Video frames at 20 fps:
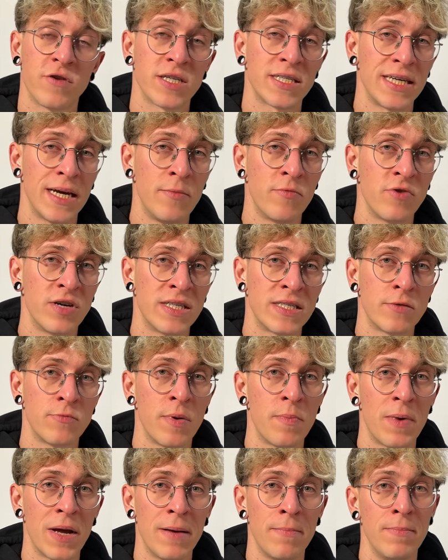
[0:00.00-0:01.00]
the same reason, we
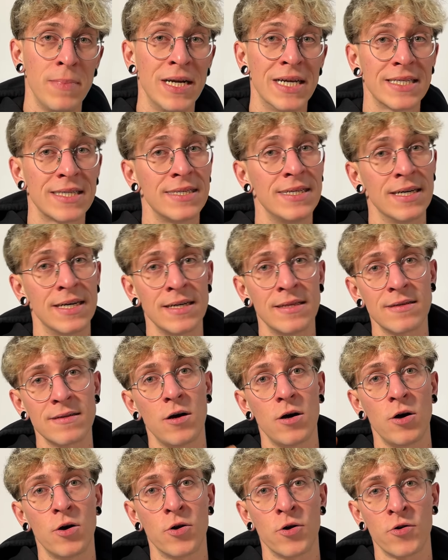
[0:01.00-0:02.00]
play Minas Tirith,
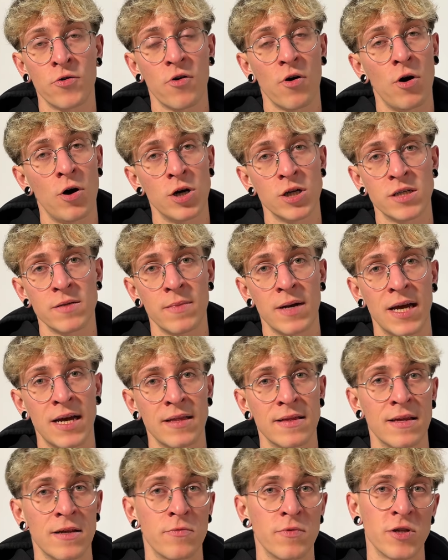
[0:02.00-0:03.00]
another awesome
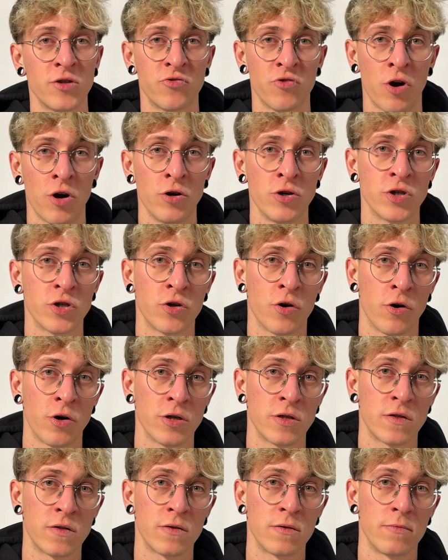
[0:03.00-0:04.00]
land that will draw us
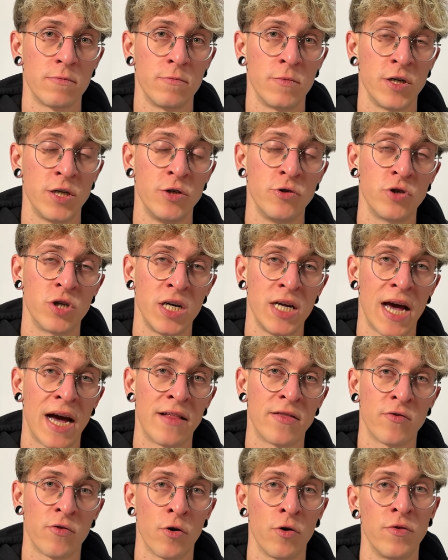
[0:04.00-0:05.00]
cards. We'll usually
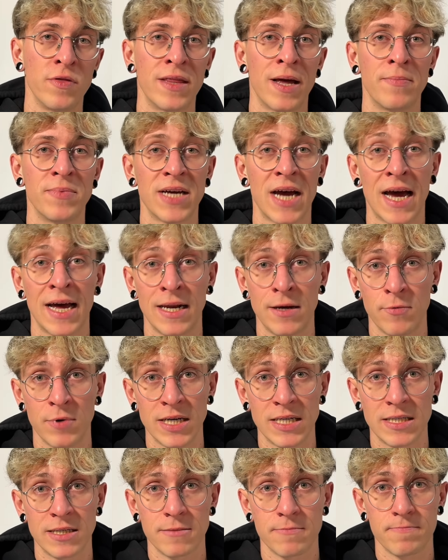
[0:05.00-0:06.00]
enter untapped
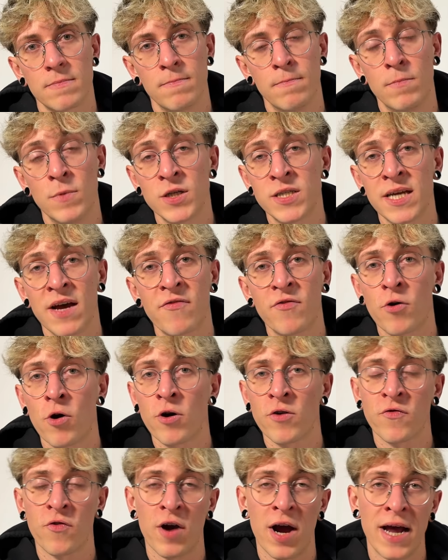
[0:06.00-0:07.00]
anyways. Must-have
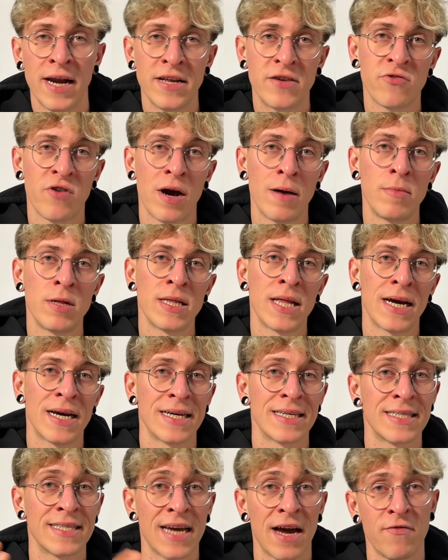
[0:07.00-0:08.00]
card for any tribal deck
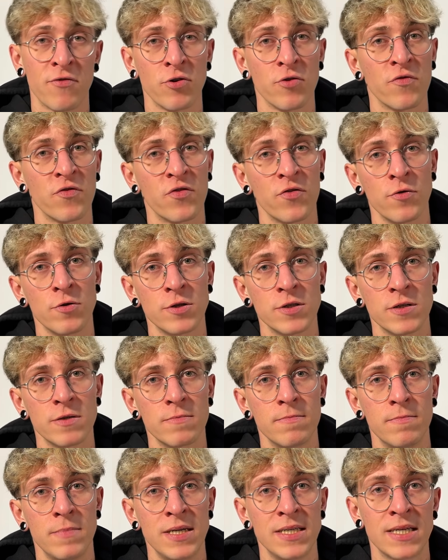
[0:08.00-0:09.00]
is Cavern of Souls,
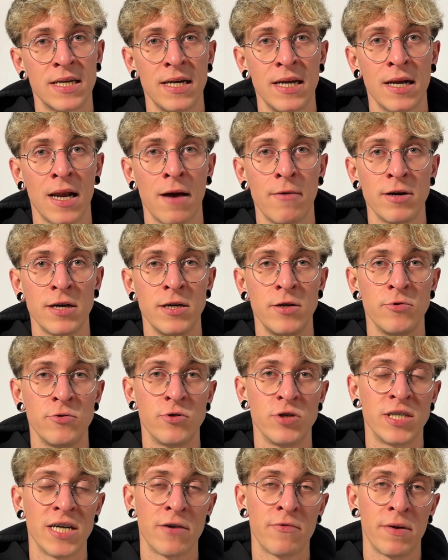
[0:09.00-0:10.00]
basically allowing you
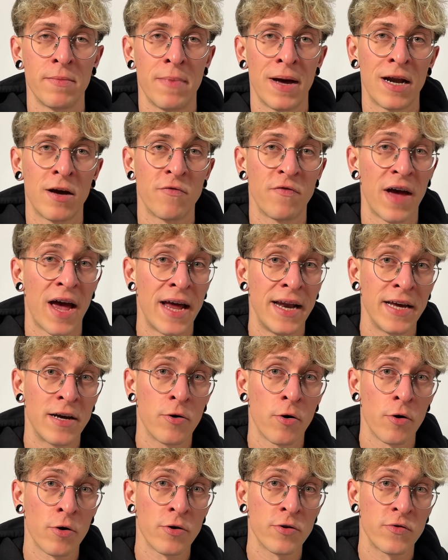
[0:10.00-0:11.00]
to generate mana of any
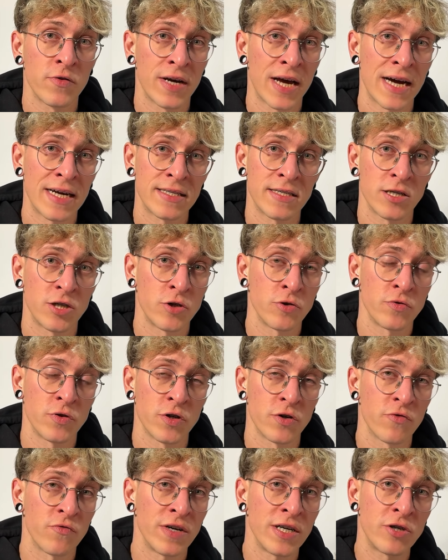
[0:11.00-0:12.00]
color to cast a
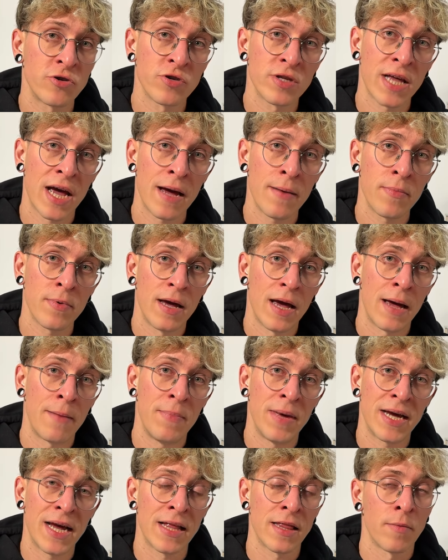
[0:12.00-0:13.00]
chosen creature type and
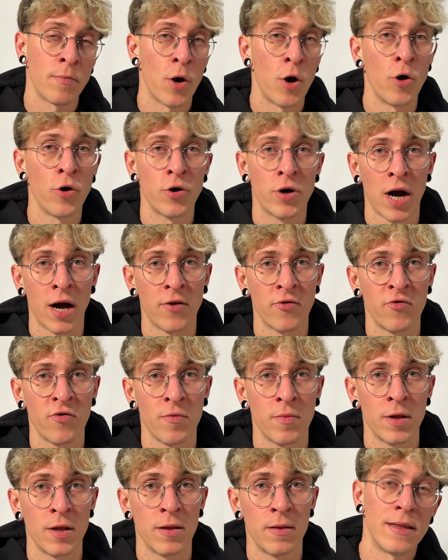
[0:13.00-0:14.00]
making them
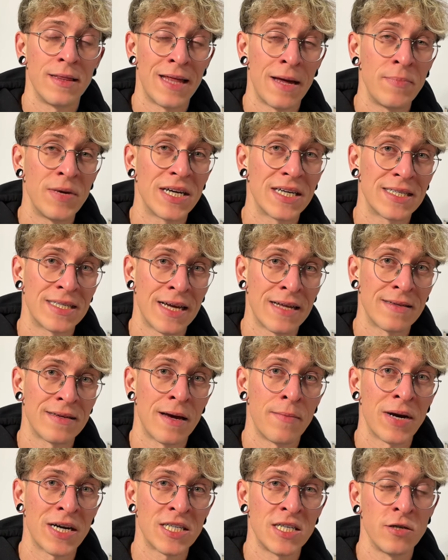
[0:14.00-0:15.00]
uncounterable. That being said,
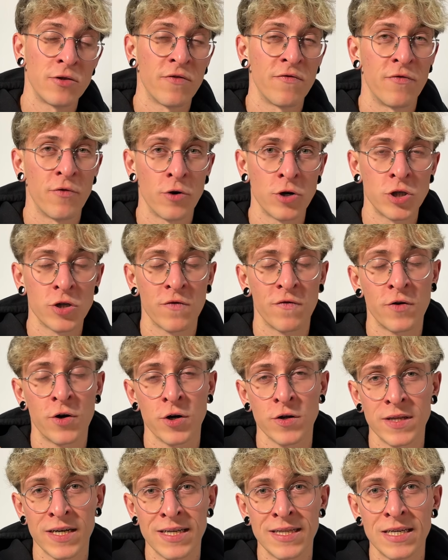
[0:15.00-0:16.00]
I'm actually on the verge of
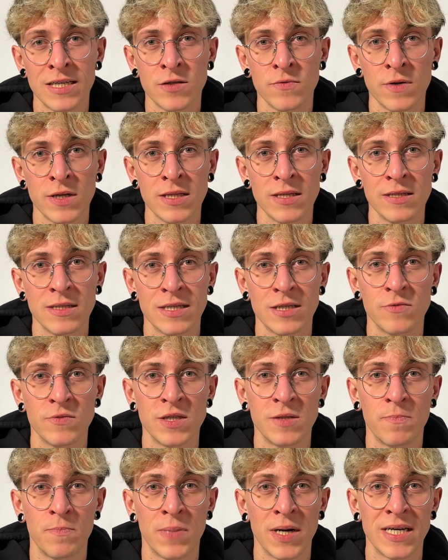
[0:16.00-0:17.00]
cutting this one since we
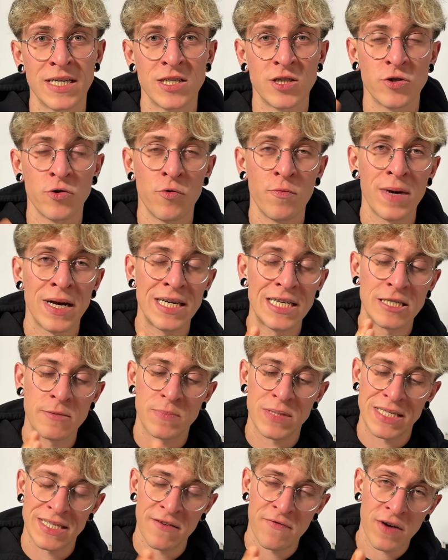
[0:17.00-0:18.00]
play so many
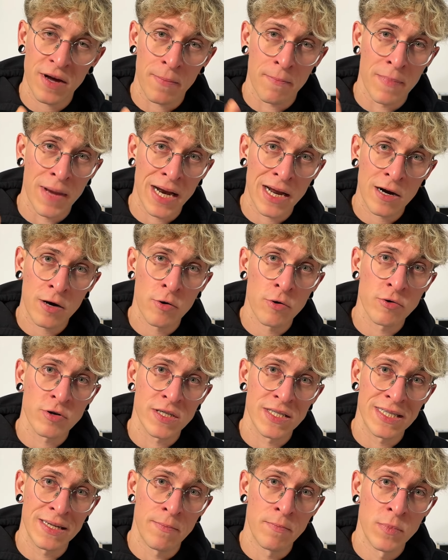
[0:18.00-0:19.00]
specific mana color
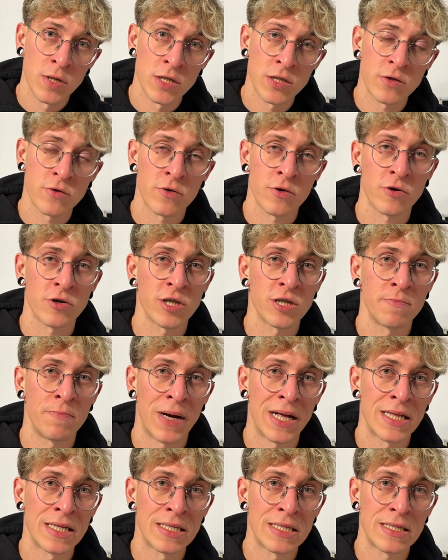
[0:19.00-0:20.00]
symbols on our
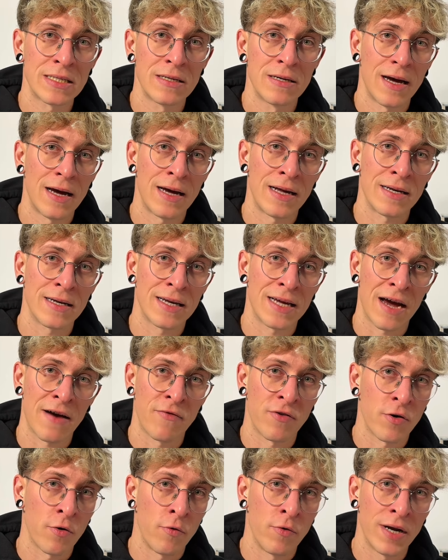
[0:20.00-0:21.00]
spells, and
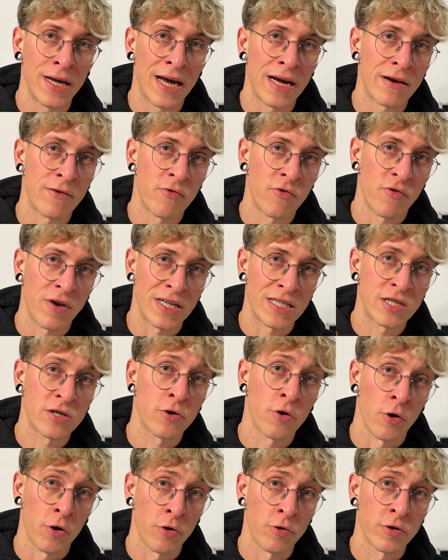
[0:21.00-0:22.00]
Cavern only grants
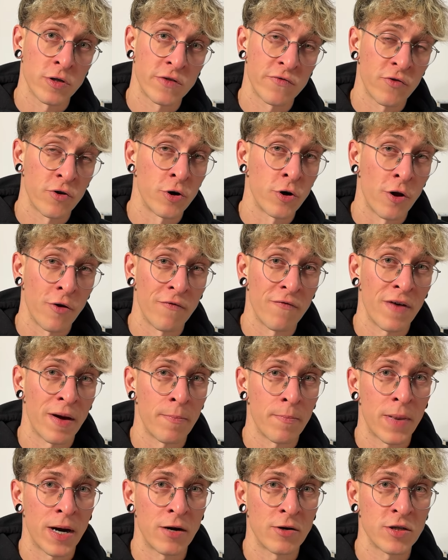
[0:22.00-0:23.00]
colorless for
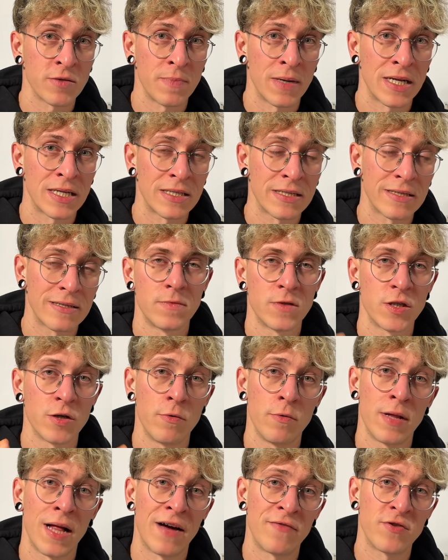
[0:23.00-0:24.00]
non-vampire spells. So
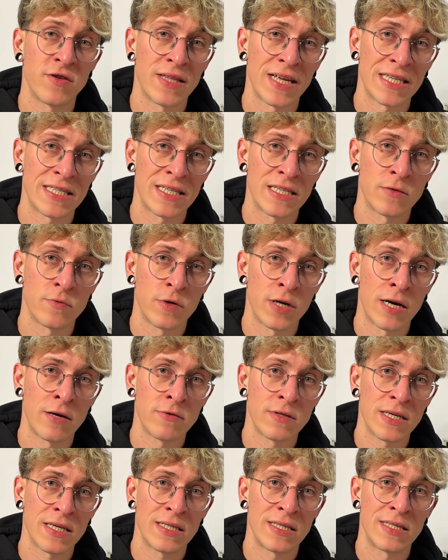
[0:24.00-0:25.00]
we will have to test this one
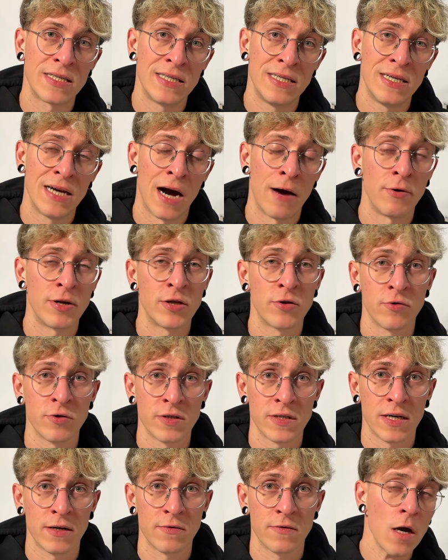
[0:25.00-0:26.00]
out and see how it
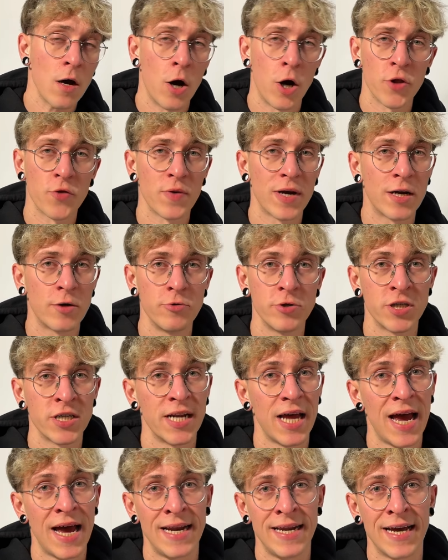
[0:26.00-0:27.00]
turns out.
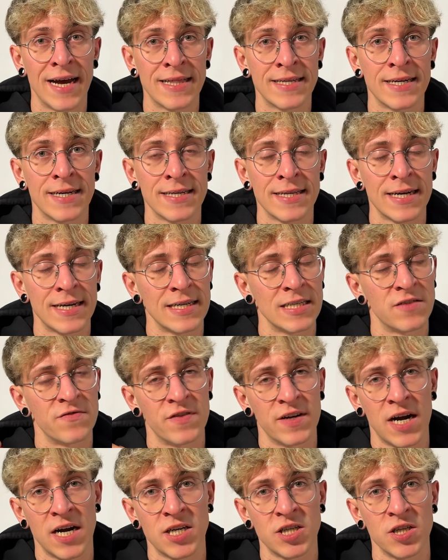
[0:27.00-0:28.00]
Auto-inclusion, any Edgar deck is
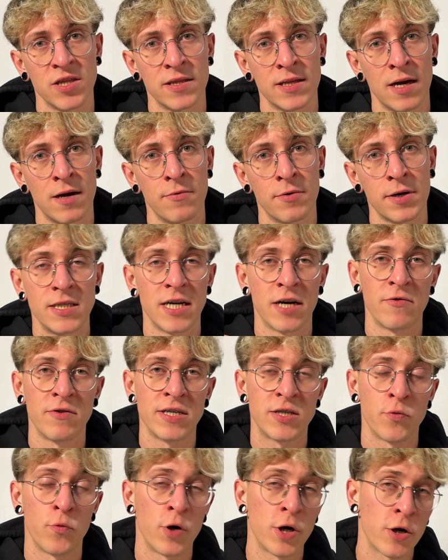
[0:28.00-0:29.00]
Phyrexian Tower.
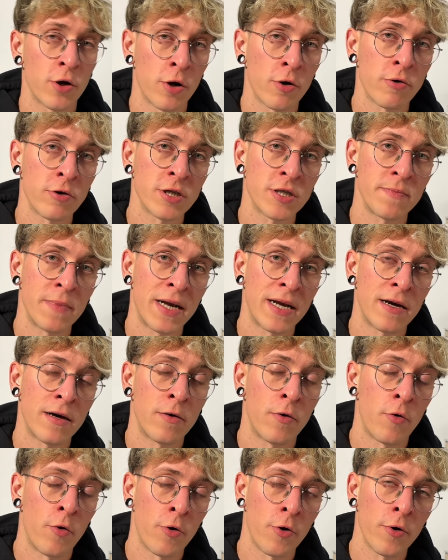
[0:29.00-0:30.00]
Generates 1 colorless mana,
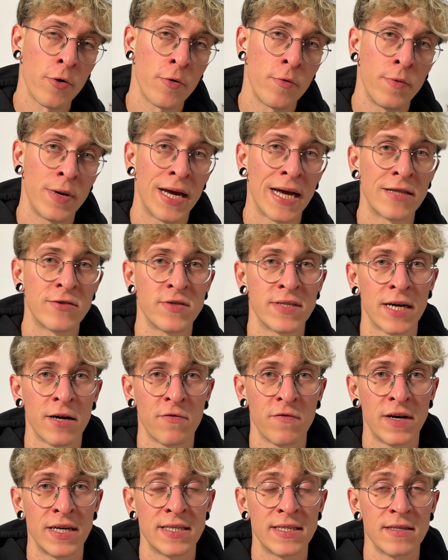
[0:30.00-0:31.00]
or we get to
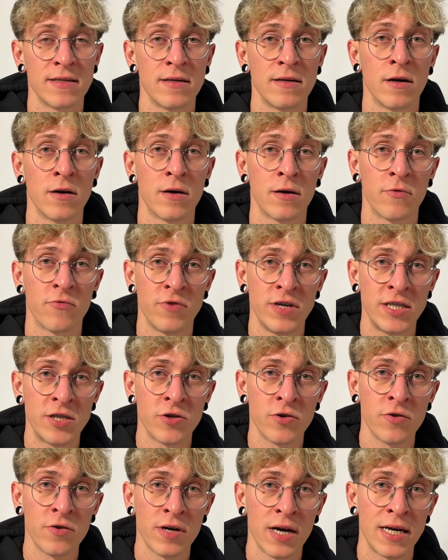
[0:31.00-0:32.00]
sacrifice a
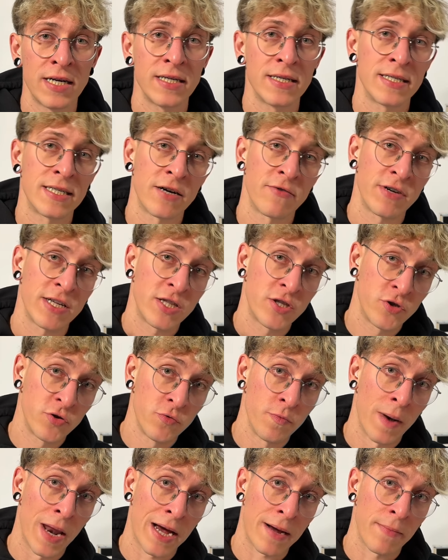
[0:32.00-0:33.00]
creature and generate 2
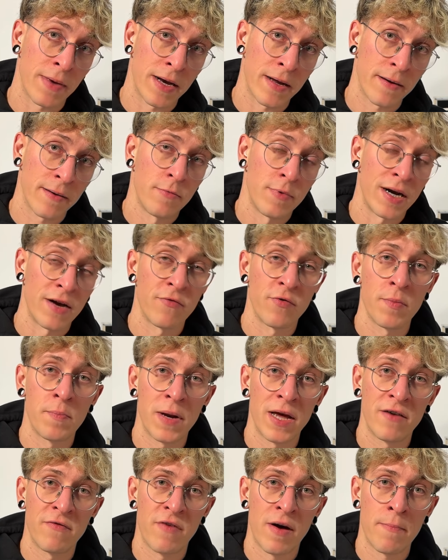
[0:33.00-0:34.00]
black mana. Whenever we
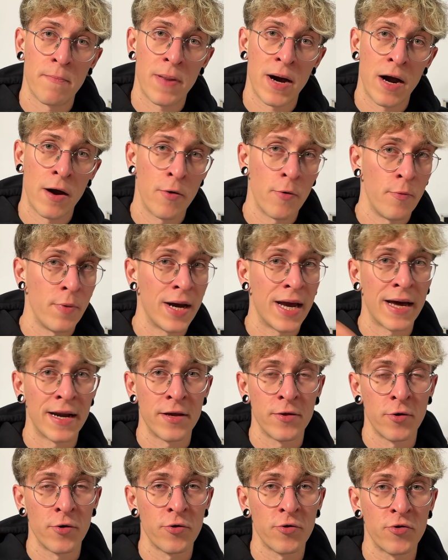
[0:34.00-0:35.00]
play a vampire, we get
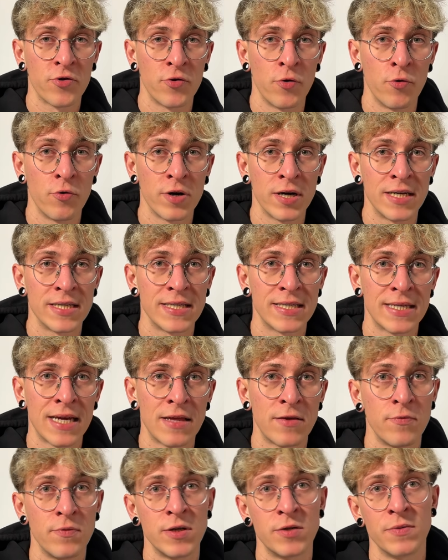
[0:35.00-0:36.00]
another token
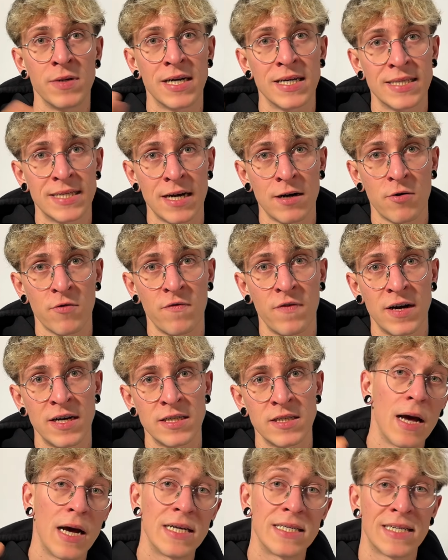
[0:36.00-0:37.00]
instead, which we can
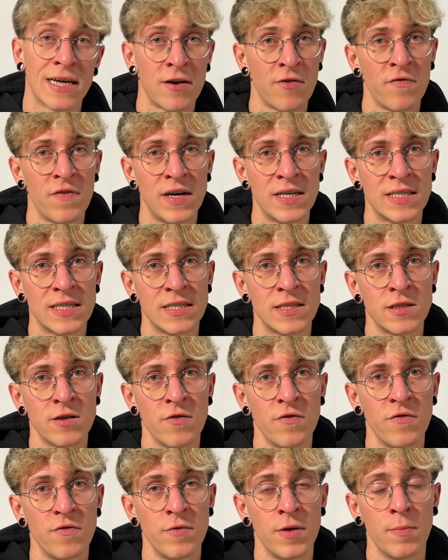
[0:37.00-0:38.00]
sacrifice. And sacrificing
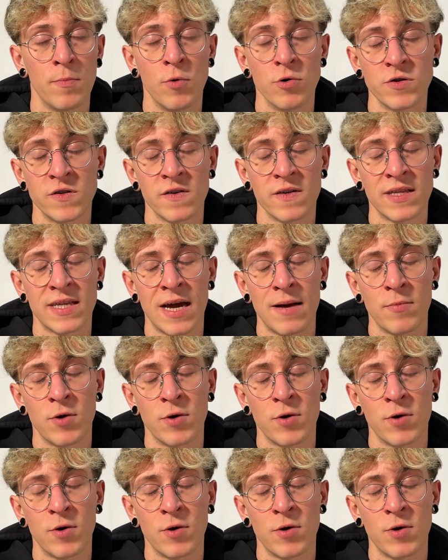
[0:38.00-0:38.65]
stuff will most of the time